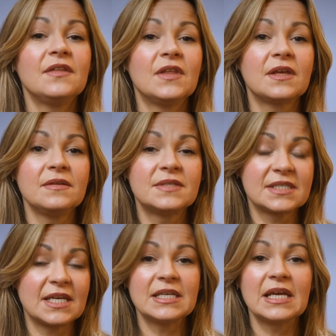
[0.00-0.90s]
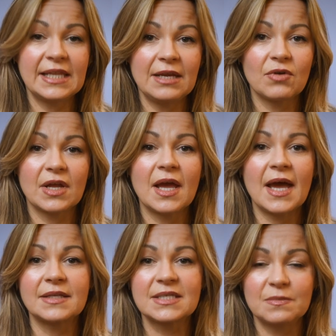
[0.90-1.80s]
the skin clearing
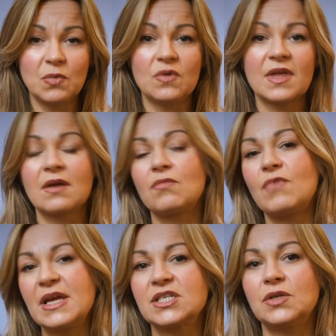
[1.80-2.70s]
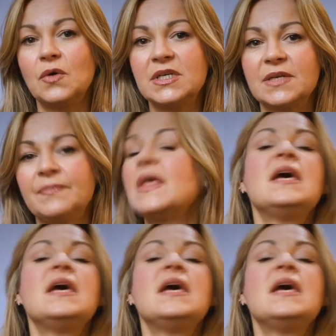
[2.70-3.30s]
and smoothing retinoid.